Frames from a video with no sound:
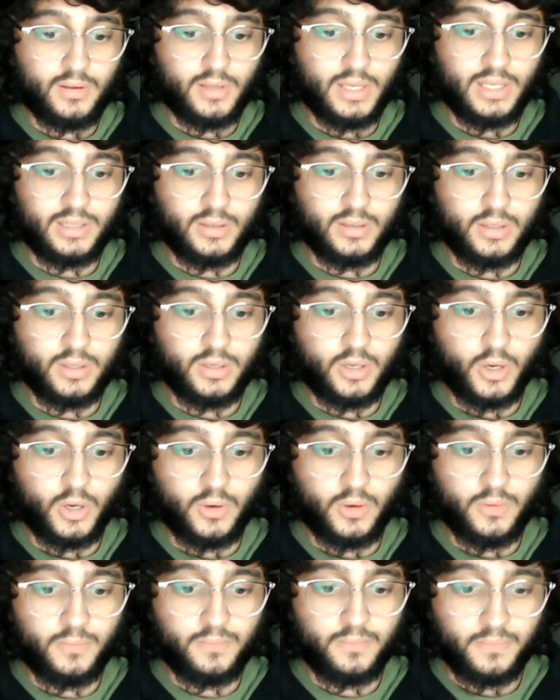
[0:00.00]
in Ligue
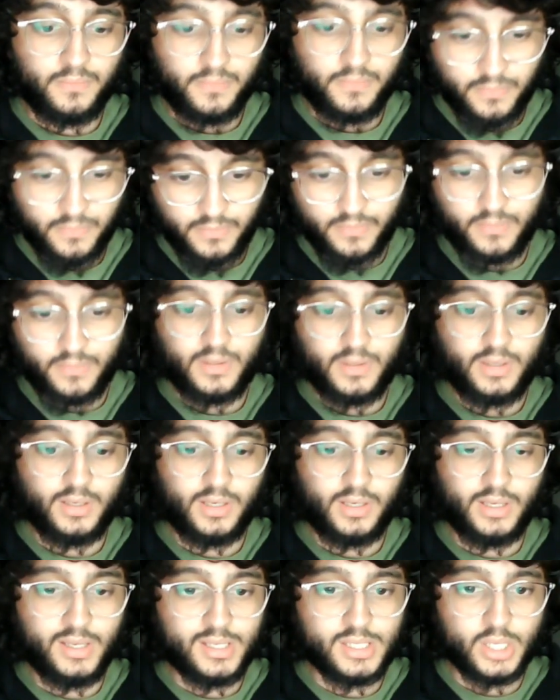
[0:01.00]
1,
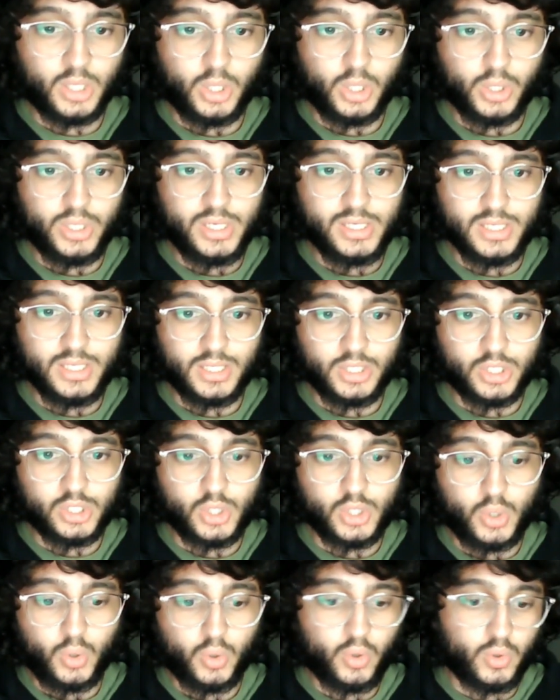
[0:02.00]
it is a lot easier to
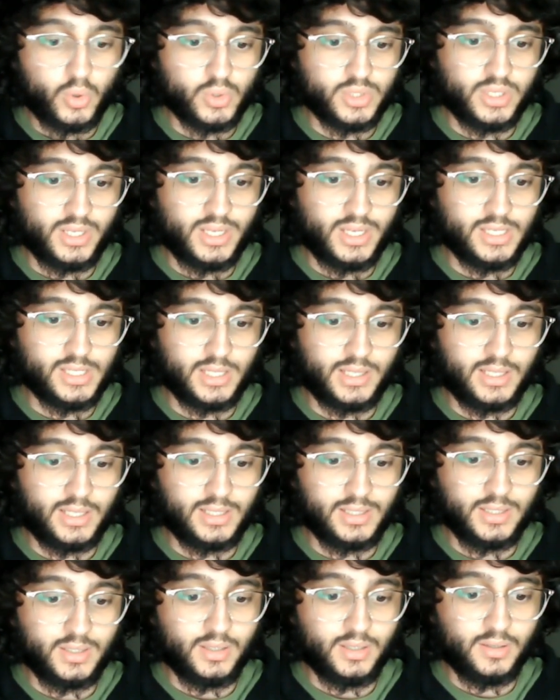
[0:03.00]
score goals than it is in La
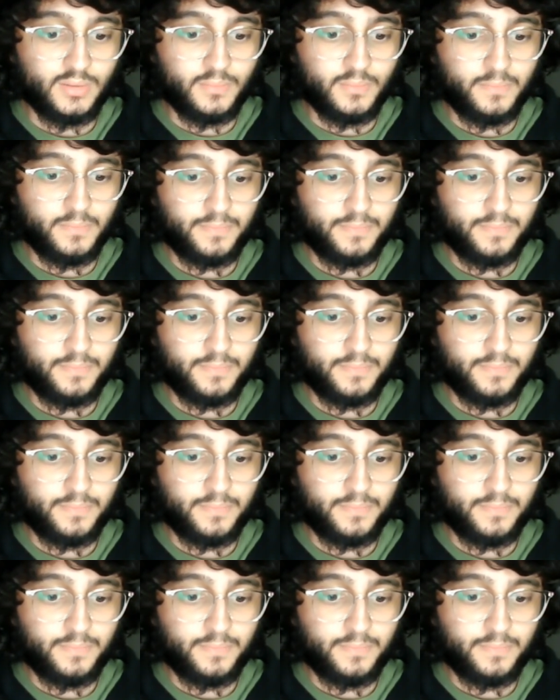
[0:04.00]
Liga.